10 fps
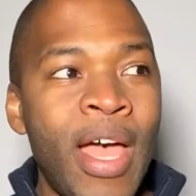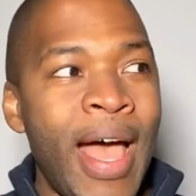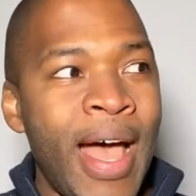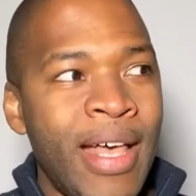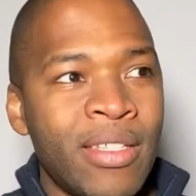
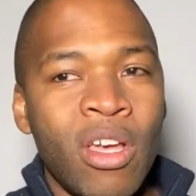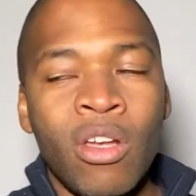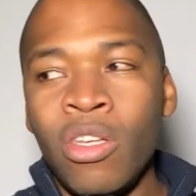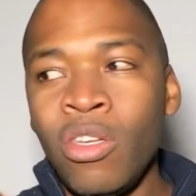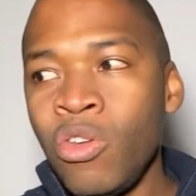as a
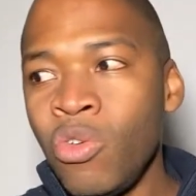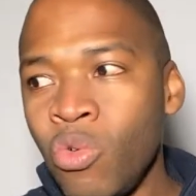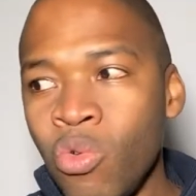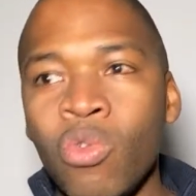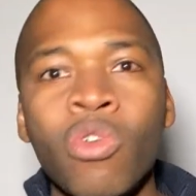
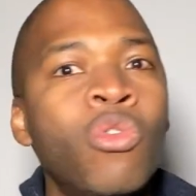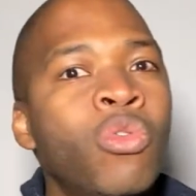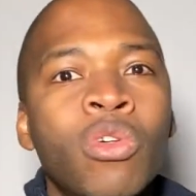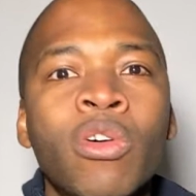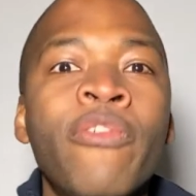new,
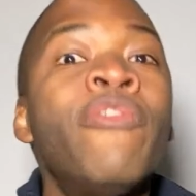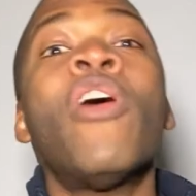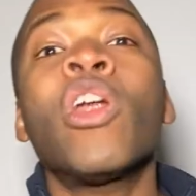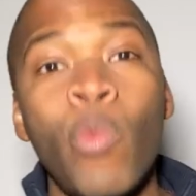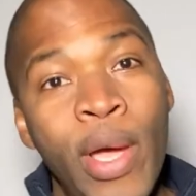cool,
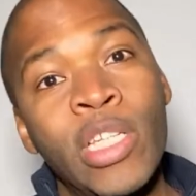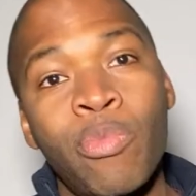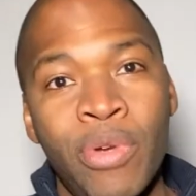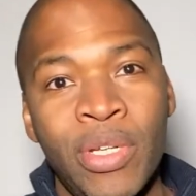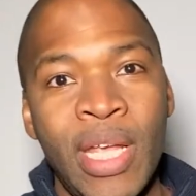fun way to
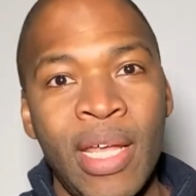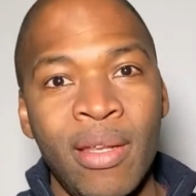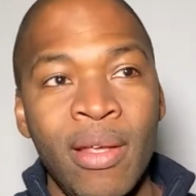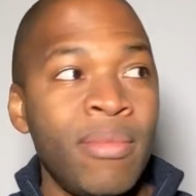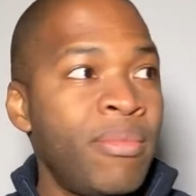present
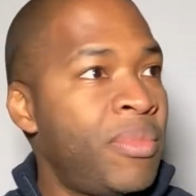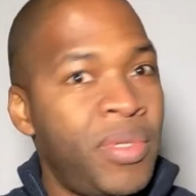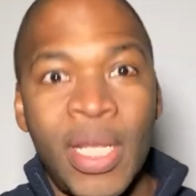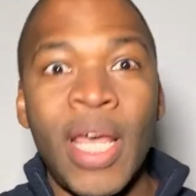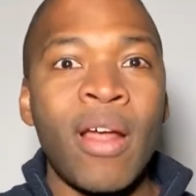
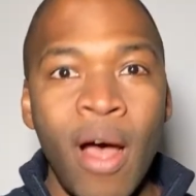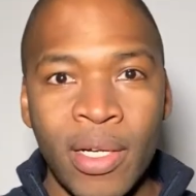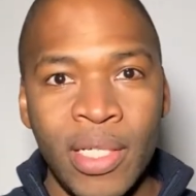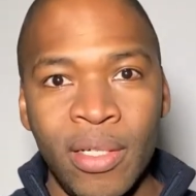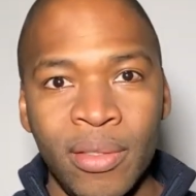said
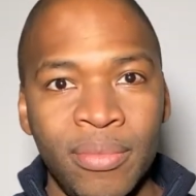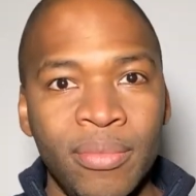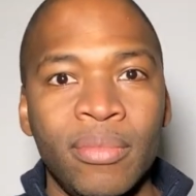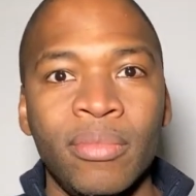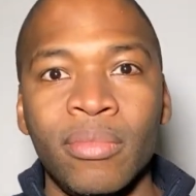cocktail.
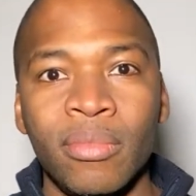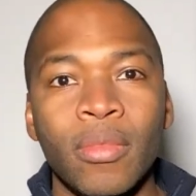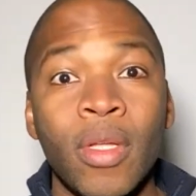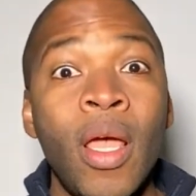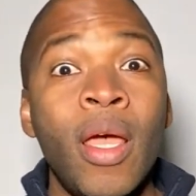
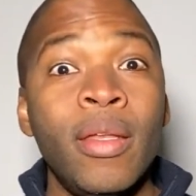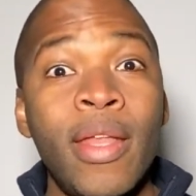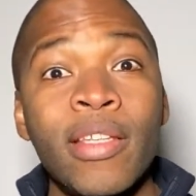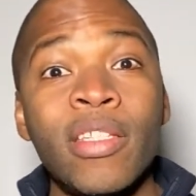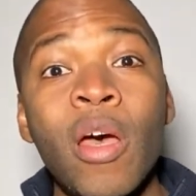
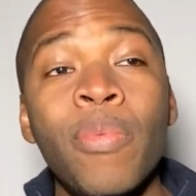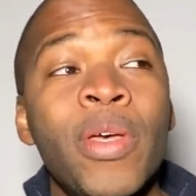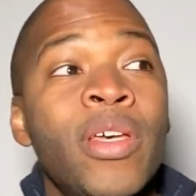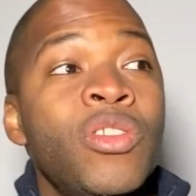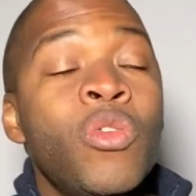Next up
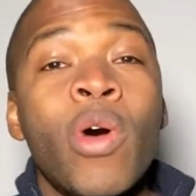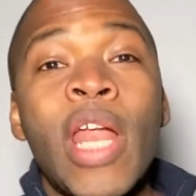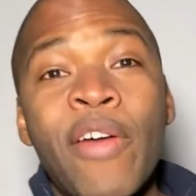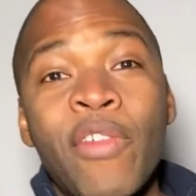is you want to have a